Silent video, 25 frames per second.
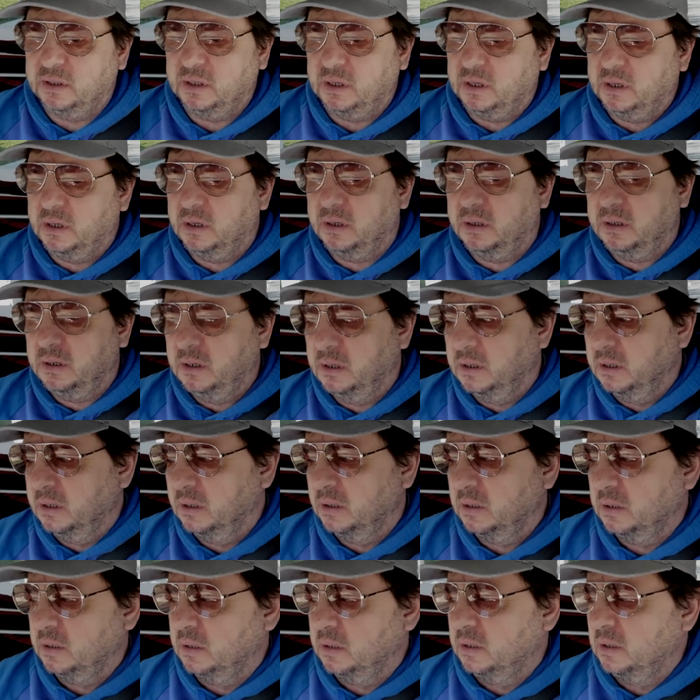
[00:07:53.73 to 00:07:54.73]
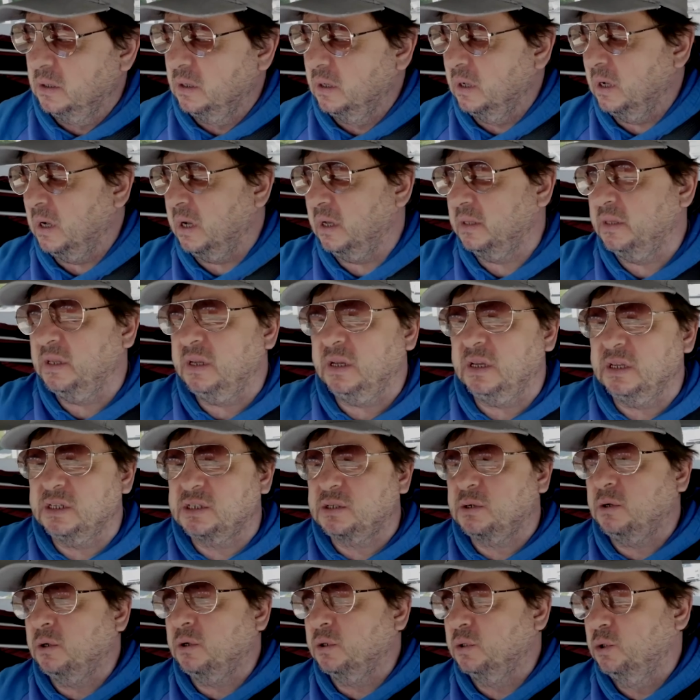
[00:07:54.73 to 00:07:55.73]
I think
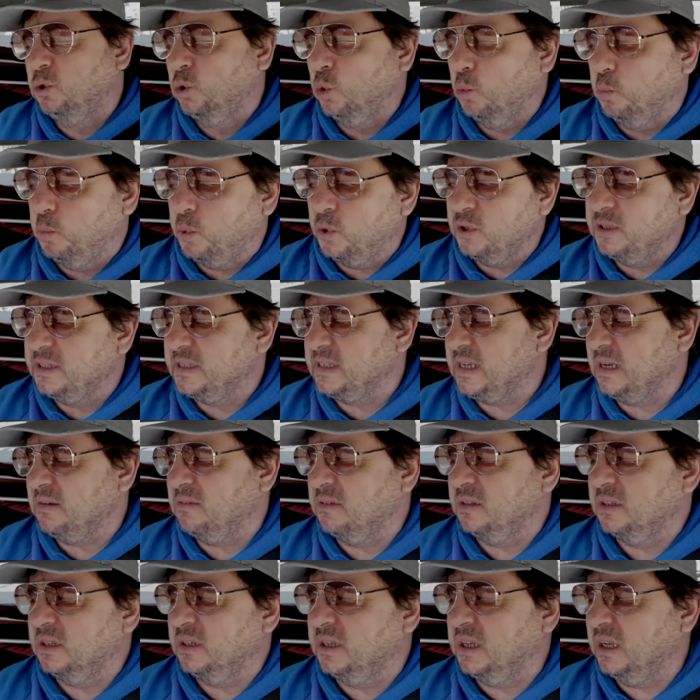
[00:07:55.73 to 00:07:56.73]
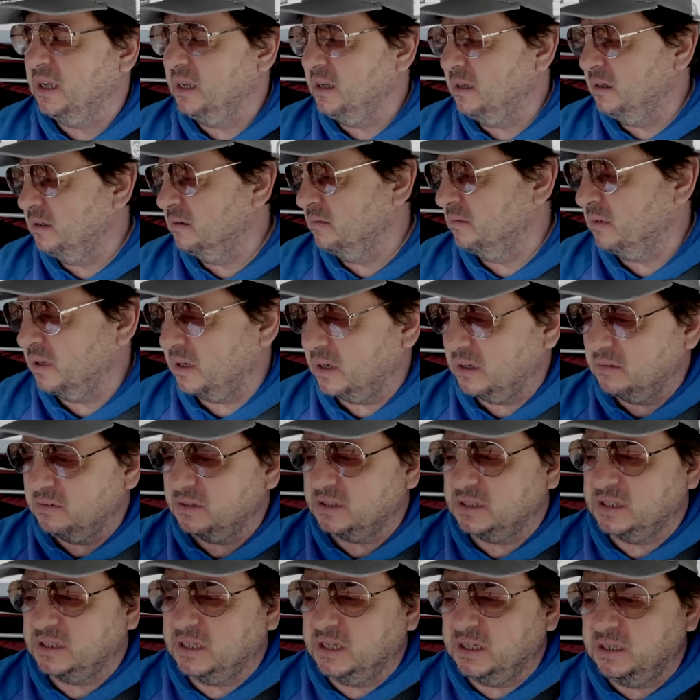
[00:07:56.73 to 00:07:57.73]
it's called 2.7K,
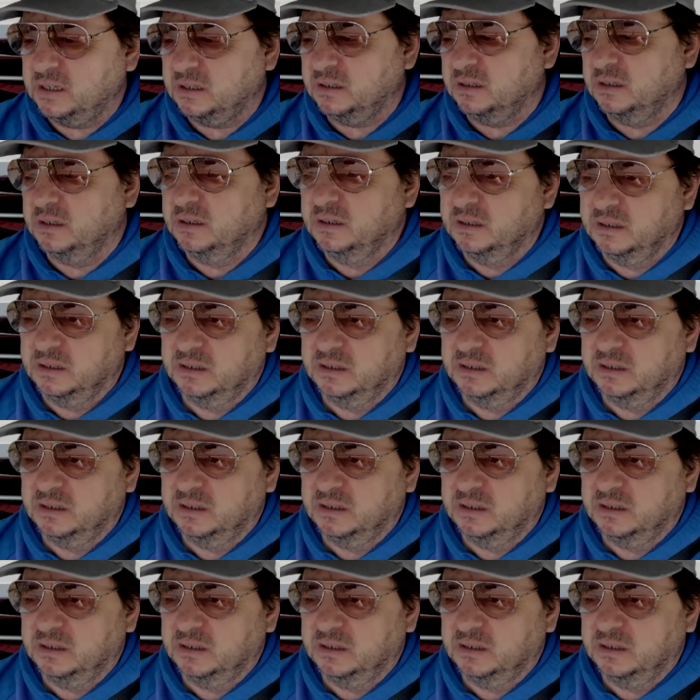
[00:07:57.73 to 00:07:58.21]
whatever setting.